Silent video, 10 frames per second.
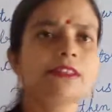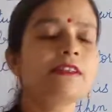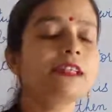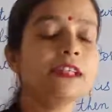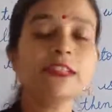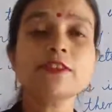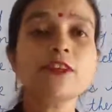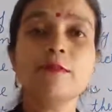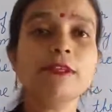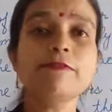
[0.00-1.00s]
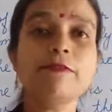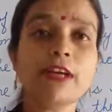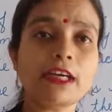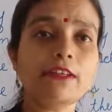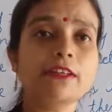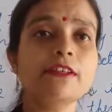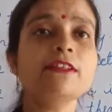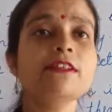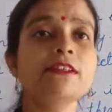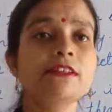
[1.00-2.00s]
greatest common factor,
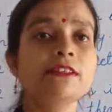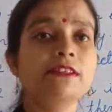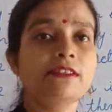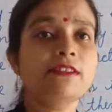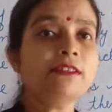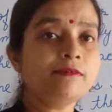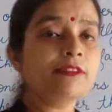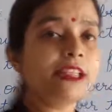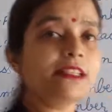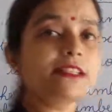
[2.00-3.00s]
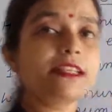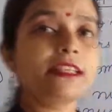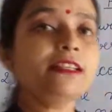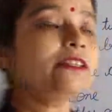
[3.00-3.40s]
we can say.